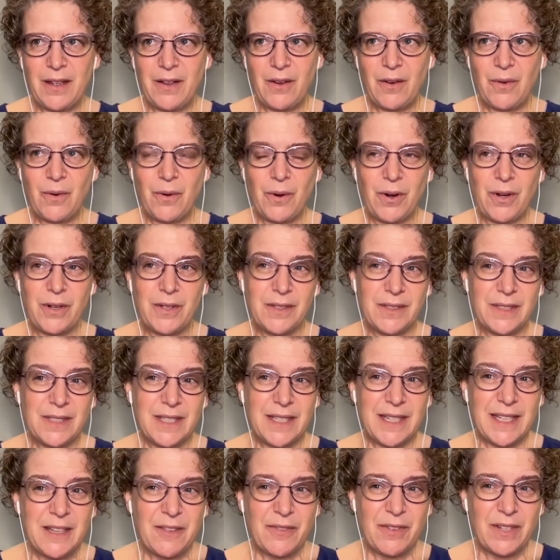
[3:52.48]
or
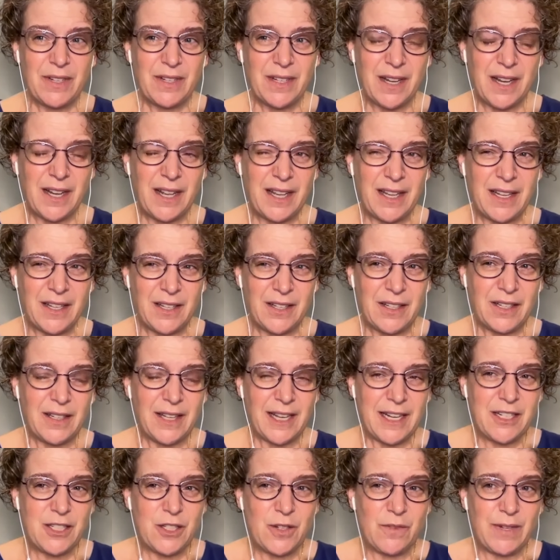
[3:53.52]
even a
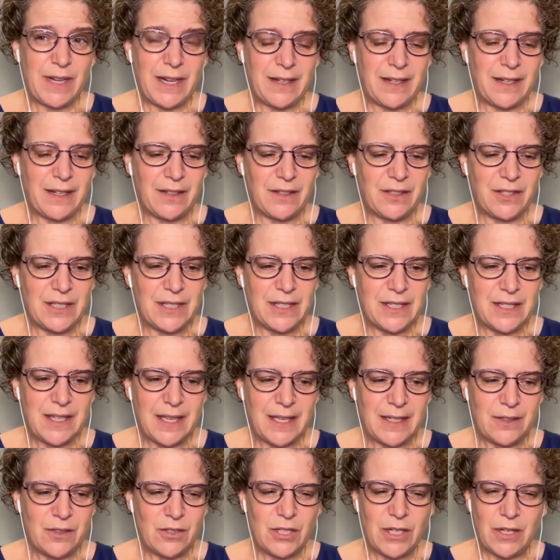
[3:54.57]
collection of technologies
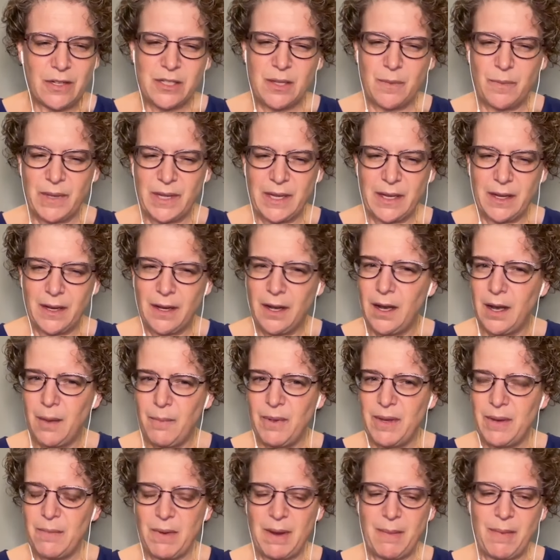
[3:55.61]
that share something in
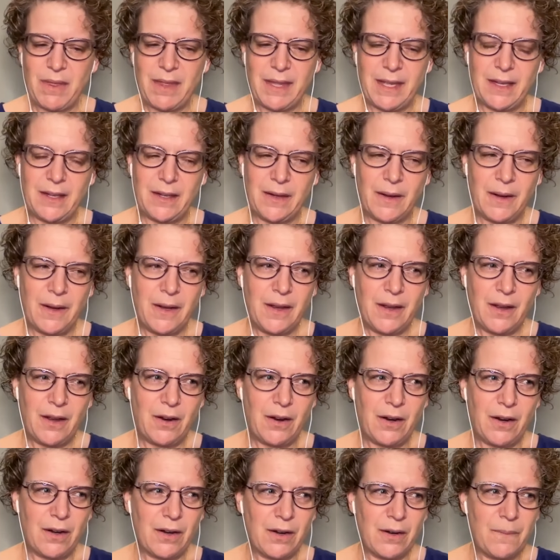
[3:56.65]
common. Maybe they
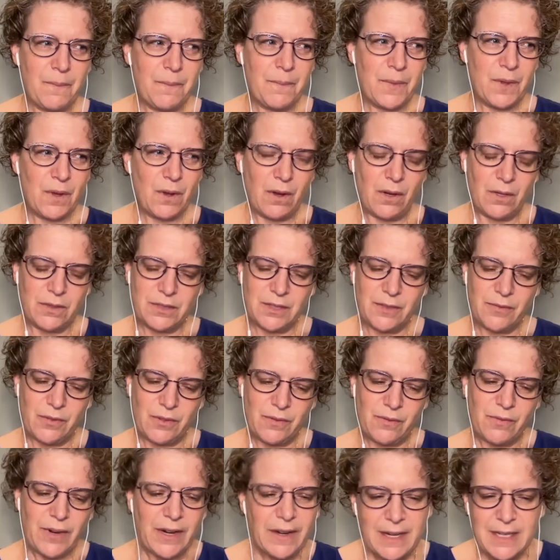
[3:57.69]
are all
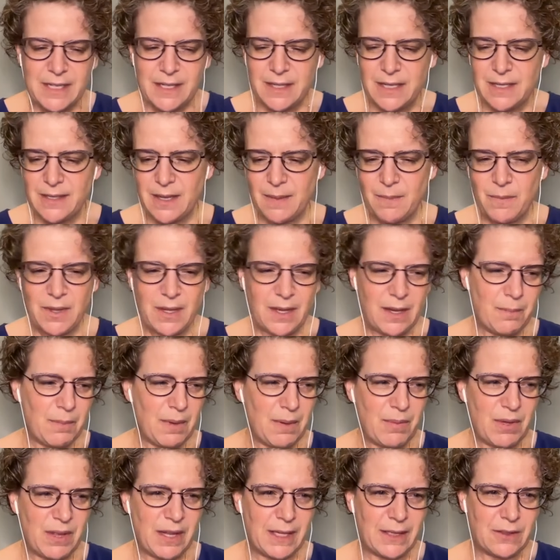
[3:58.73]
different variants of the same thing.
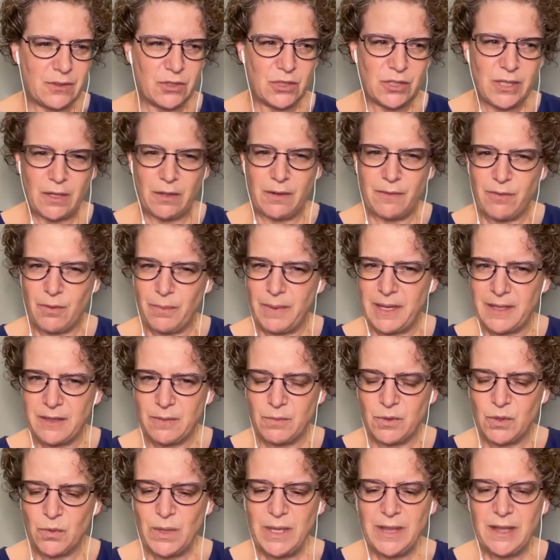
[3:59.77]
Maybe they share information
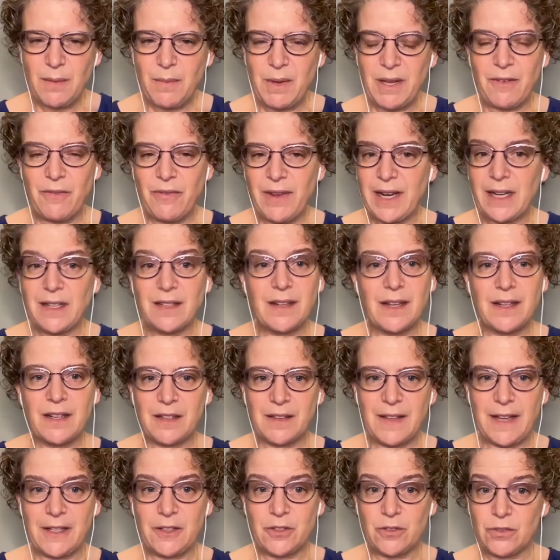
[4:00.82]
between them. And in fact, none of
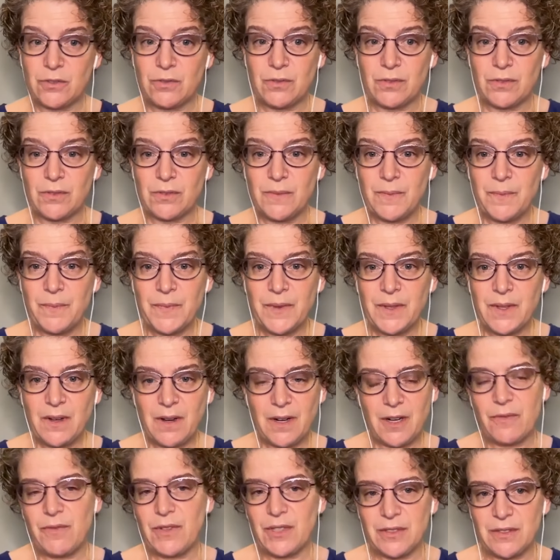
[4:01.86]
that is true.
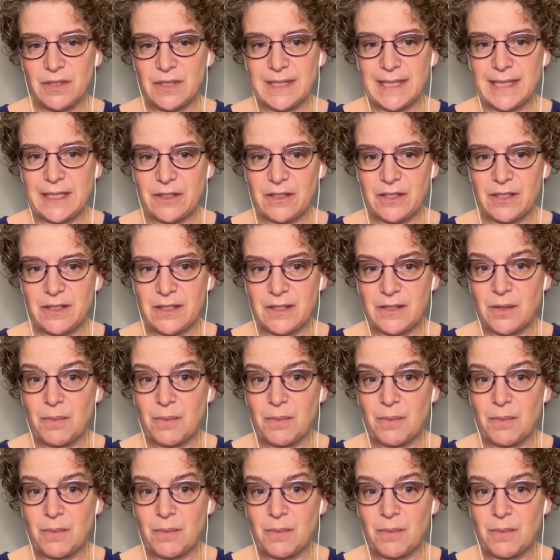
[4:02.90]
Artificial intelligence is a